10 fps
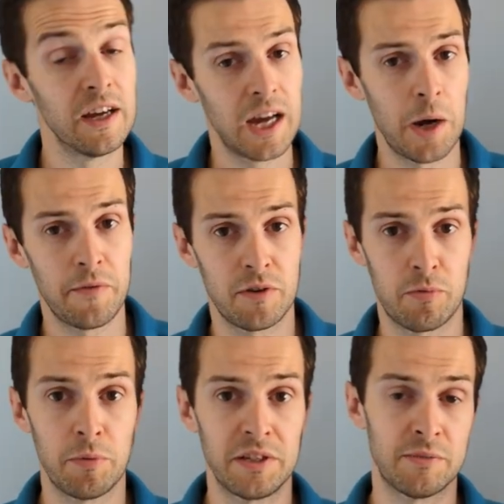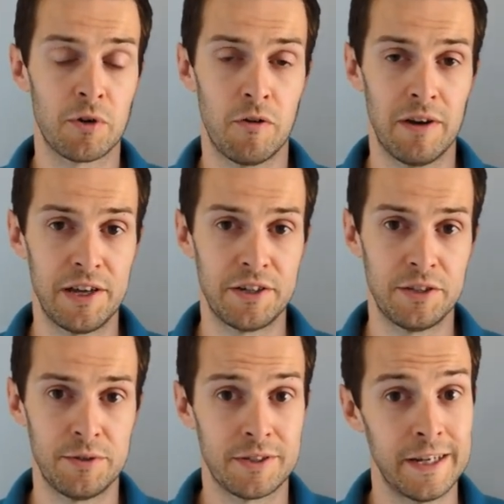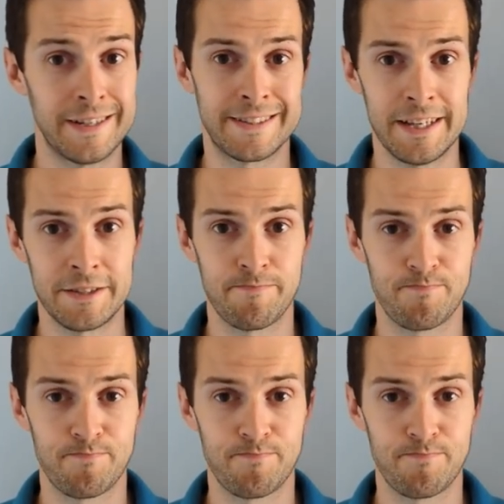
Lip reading: However, there probably is some correlation to a certain extent.